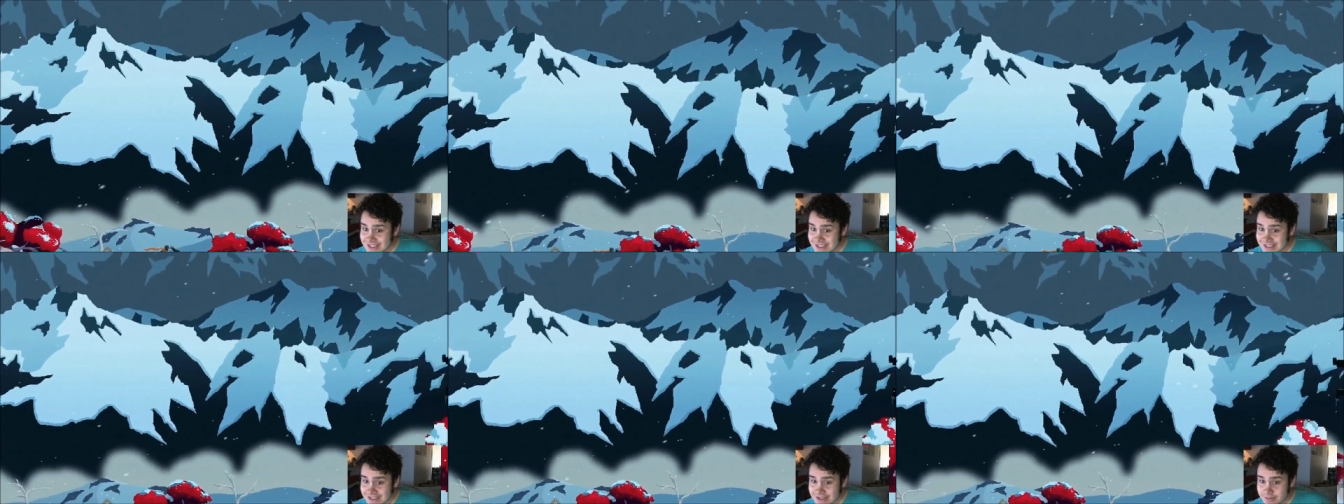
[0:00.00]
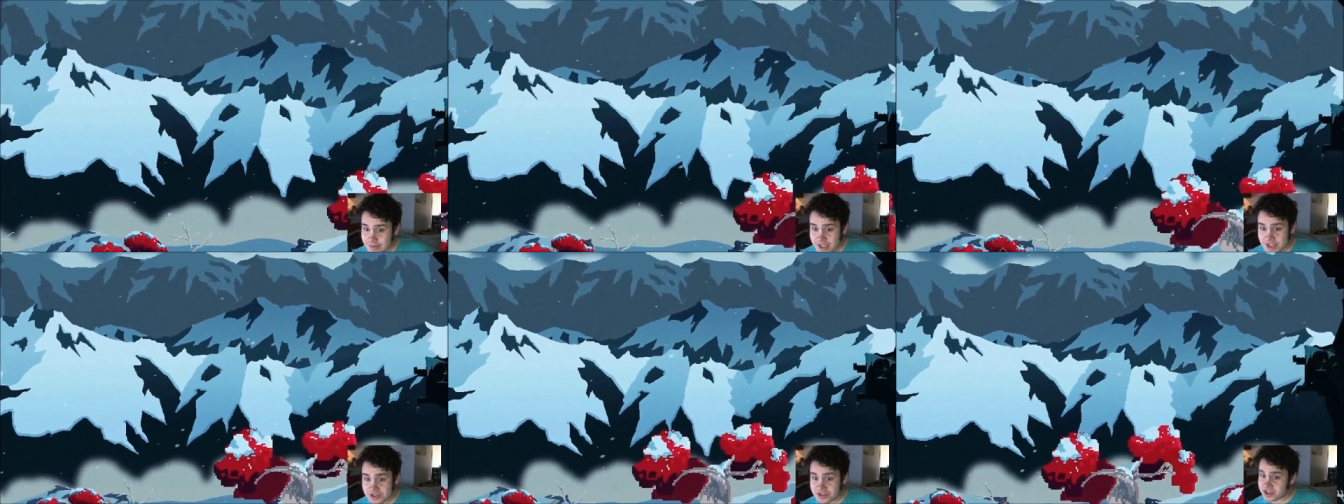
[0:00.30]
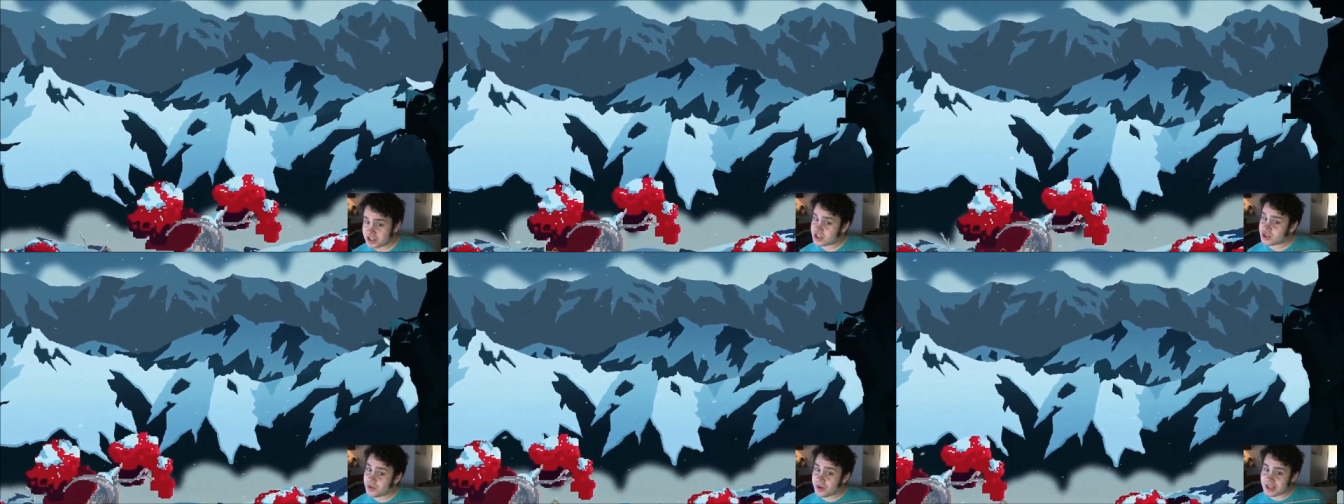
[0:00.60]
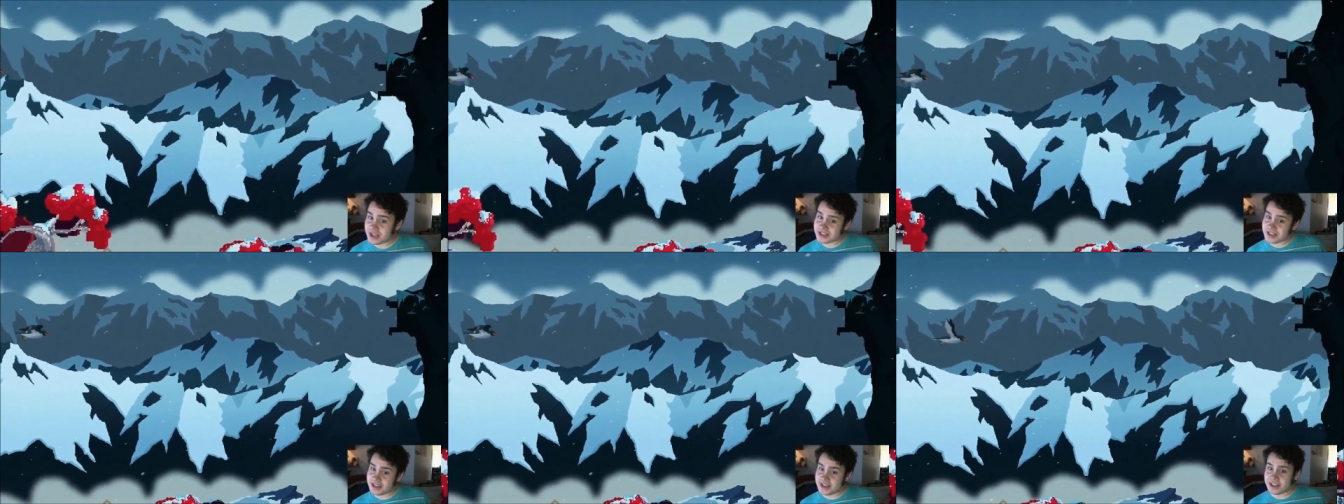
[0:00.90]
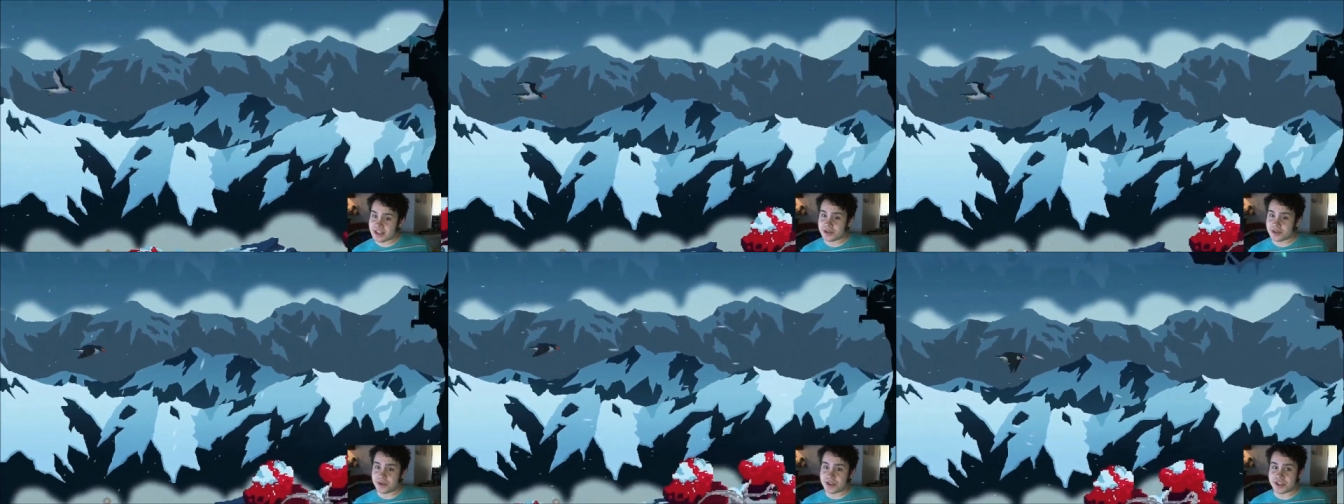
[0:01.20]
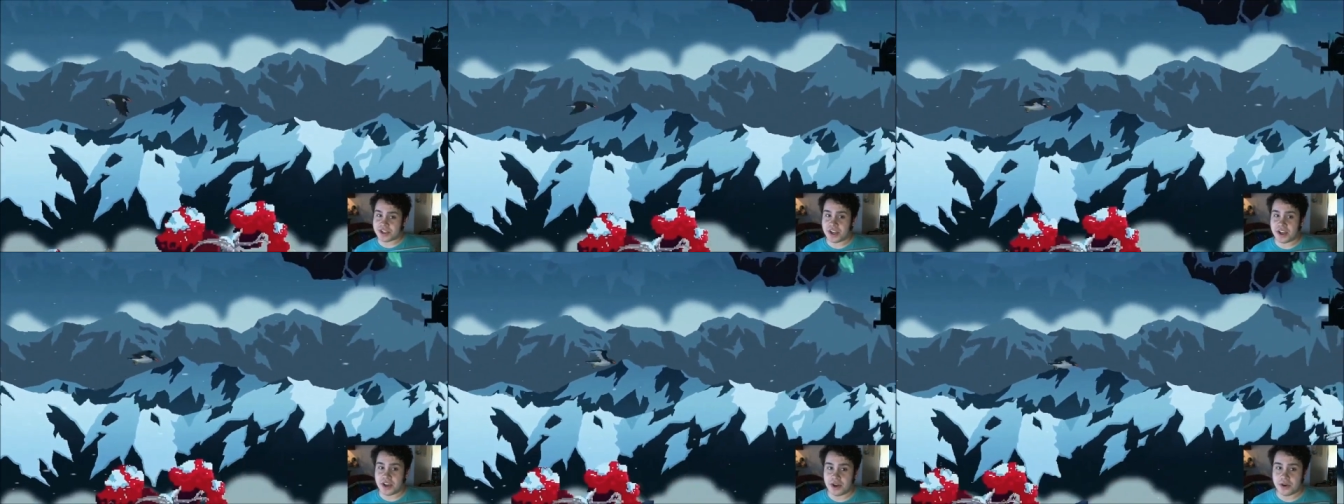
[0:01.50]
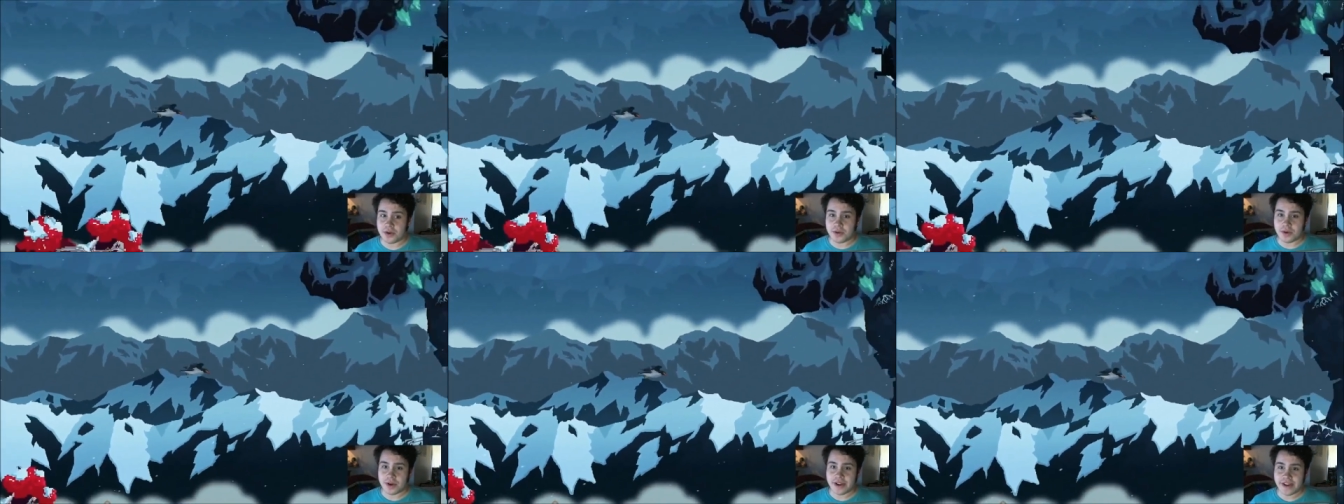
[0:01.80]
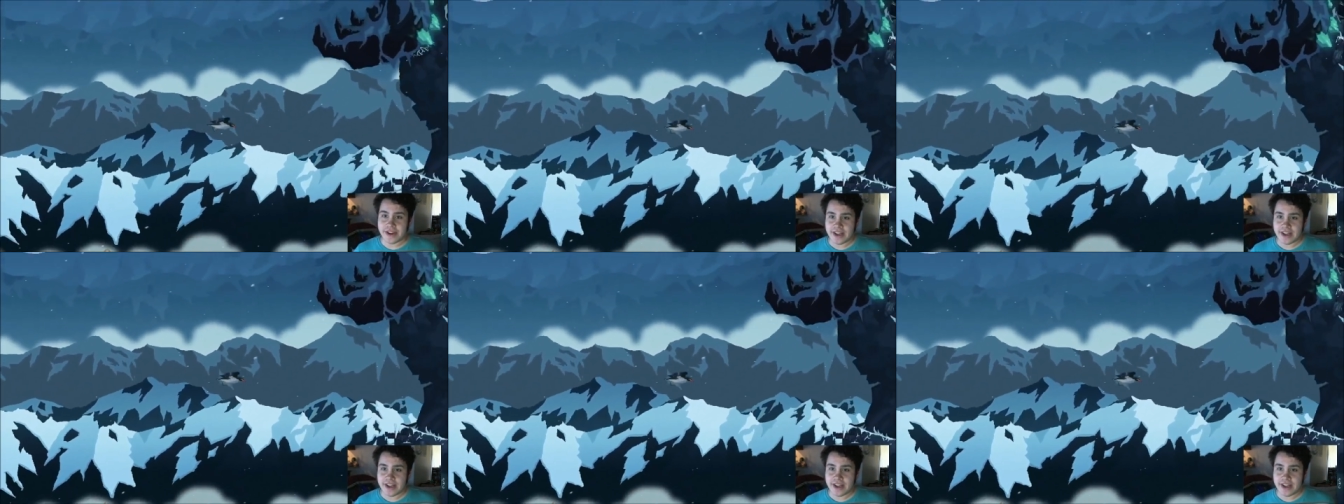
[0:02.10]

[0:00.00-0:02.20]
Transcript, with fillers: But there's a twist in this one, too.